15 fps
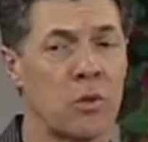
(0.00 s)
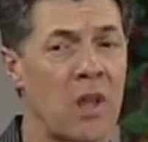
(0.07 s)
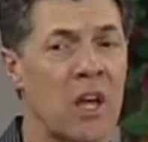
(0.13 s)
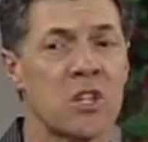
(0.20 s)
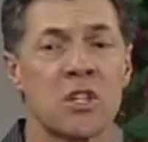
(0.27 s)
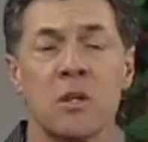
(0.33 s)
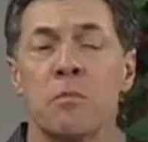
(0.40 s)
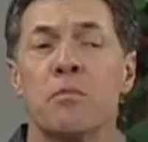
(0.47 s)

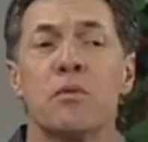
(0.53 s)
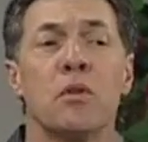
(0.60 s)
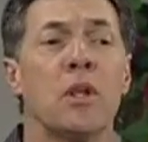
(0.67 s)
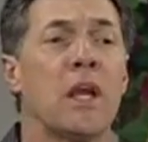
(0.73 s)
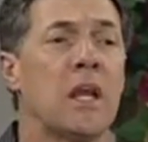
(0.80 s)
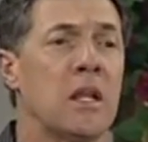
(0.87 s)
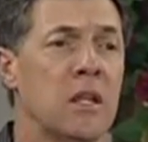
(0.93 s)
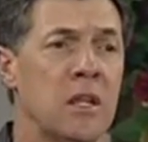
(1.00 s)
That's
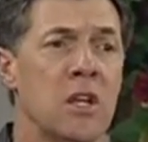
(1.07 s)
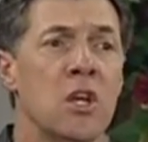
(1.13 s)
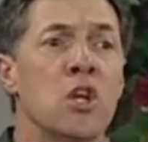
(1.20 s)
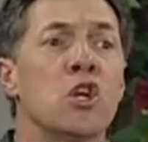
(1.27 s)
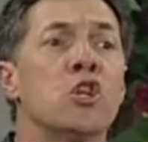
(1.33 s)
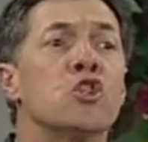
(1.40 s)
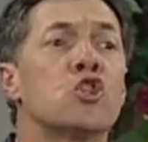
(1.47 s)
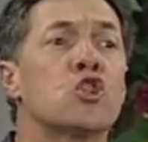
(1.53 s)
completely
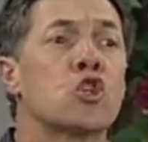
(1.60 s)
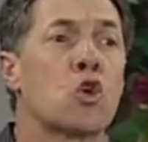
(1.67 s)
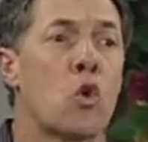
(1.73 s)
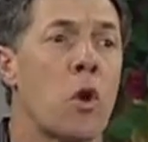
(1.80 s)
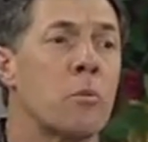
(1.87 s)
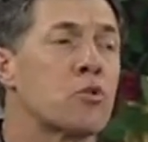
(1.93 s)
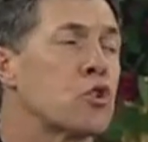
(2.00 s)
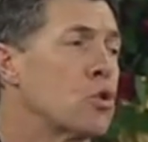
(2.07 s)

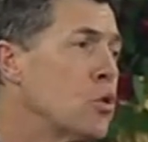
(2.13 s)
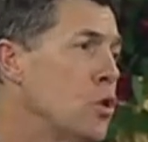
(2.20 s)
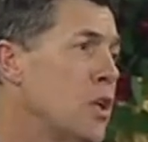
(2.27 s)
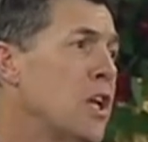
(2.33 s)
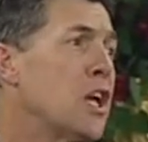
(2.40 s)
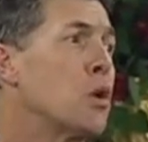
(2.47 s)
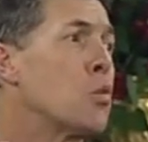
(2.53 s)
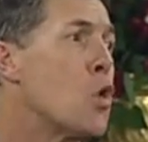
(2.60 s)

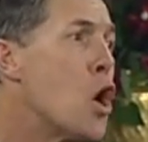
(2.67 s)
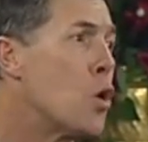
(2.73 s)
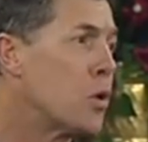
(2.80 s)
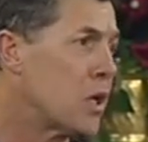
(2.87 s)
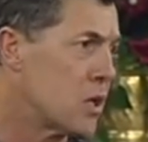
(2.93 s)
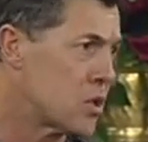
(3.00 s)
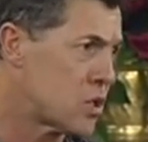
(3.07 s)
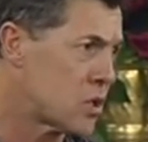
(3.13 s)
scripturally
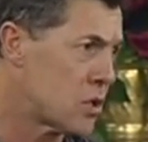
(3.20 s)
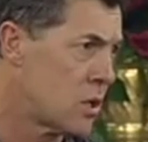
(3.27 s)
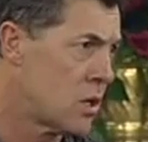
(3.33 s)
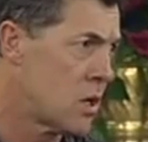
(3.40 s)
erroneous.